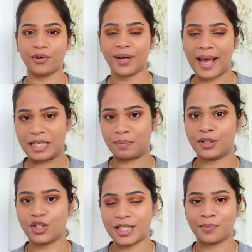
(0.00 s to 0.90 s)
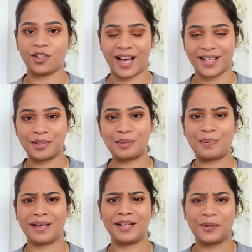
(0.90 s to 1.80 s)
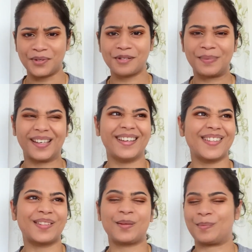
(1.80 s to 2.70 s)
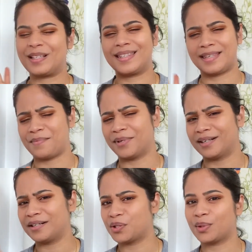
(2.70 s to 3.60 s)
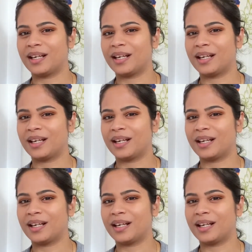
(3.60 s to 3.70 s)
avoid as much as products to be used because it's summer,